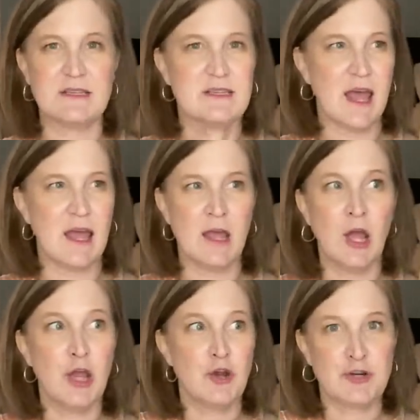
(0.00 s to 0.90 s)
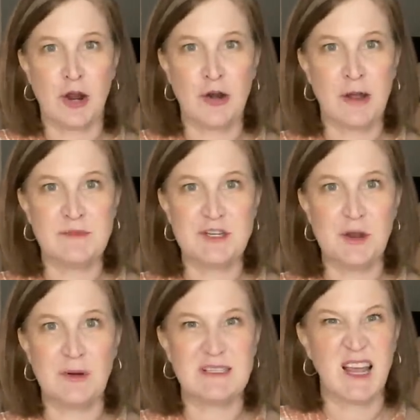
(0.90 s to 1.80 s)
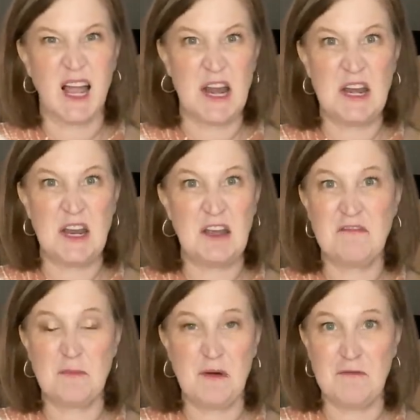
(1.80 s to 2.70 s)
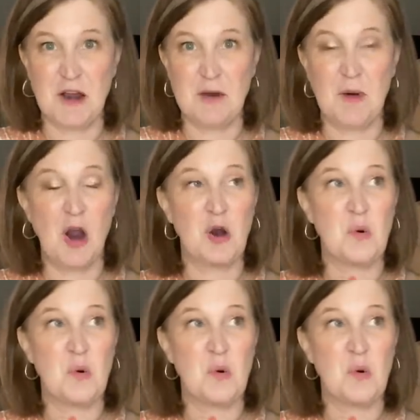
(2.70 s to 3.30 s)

Say your daughter comes to you and is like, I need a gift for my friend tomorrow,